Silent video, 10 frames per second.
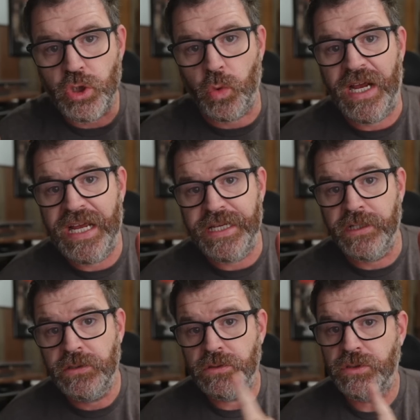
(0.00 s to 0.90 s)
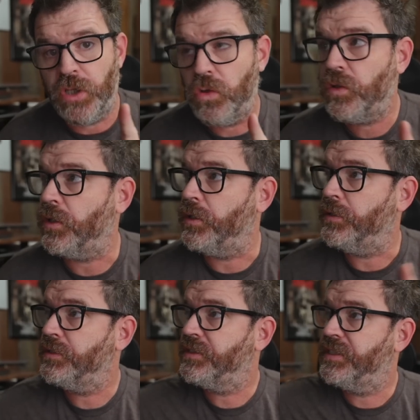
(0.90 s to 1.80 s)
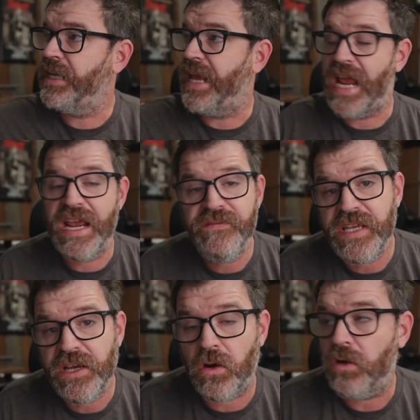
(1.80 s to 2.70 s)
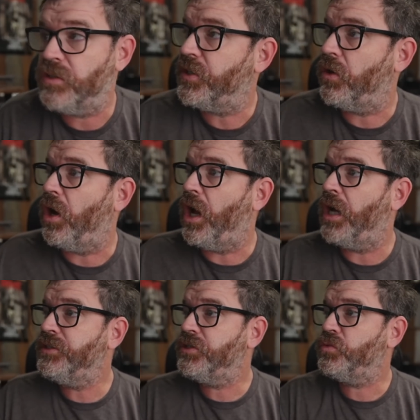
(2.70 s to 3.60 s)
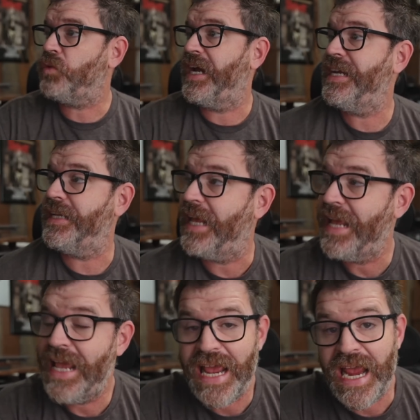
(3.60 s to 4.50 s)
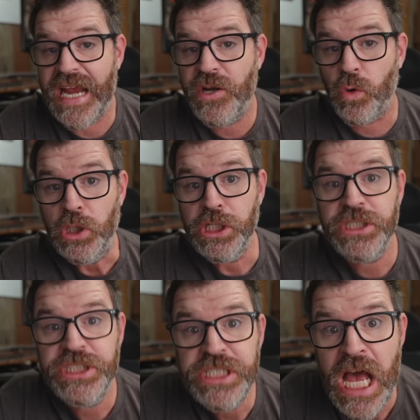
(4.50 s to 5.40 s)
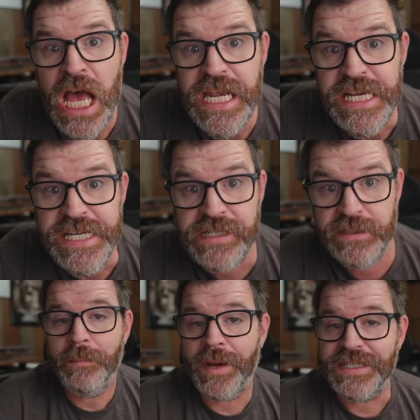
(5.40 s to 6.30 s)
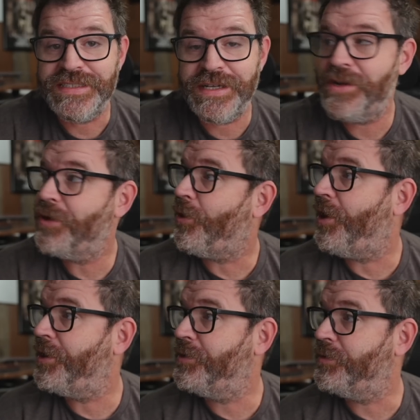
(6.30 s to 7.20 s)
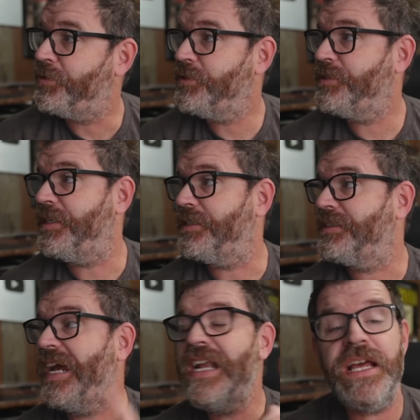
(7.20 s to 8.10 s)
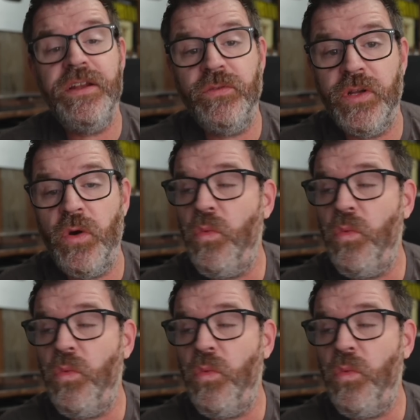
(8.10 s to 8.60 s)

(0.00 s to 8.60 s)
Craig Kohler said AVRs are underrated and or shunned by stereo audio enthusiasts, and I don't know